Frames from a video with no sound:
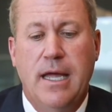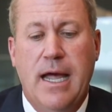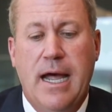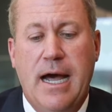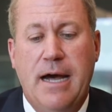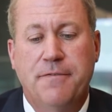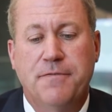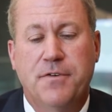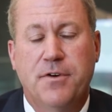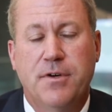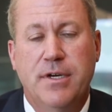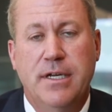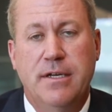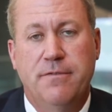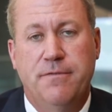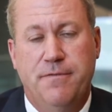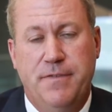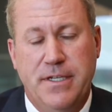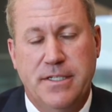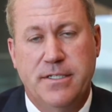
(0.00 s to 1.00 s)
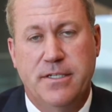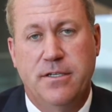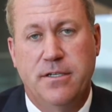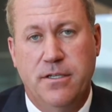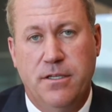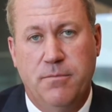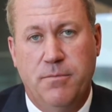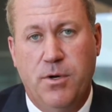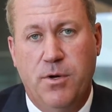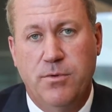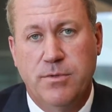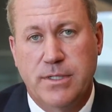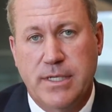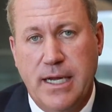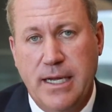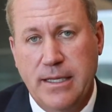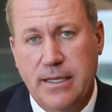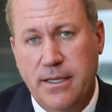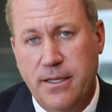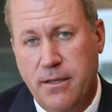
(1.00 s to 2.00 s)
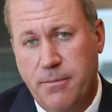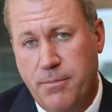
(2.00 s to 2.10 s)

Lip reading: After it fits into the bone tightly,